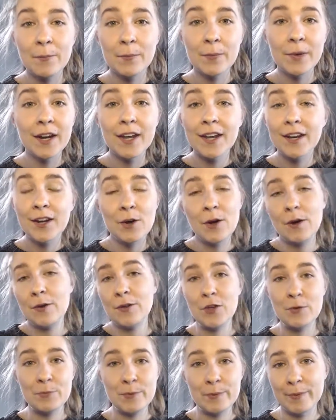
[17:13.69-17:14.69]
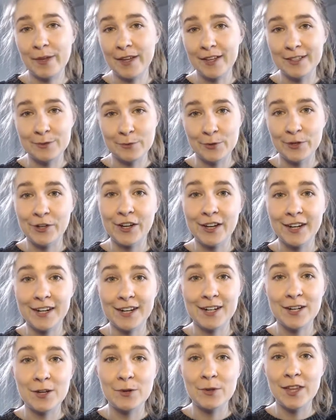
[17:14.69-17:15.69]
But I know how human beings work, and I
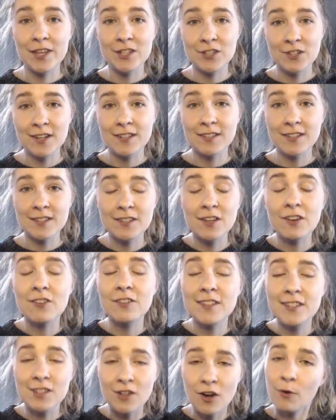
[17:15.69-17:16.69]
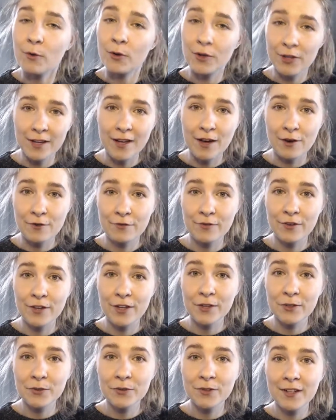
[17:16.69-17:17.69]
know that chances are it's not working out for
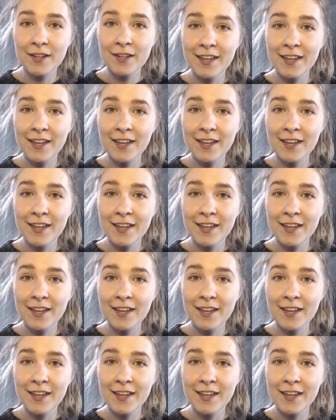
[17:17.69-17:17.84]
you.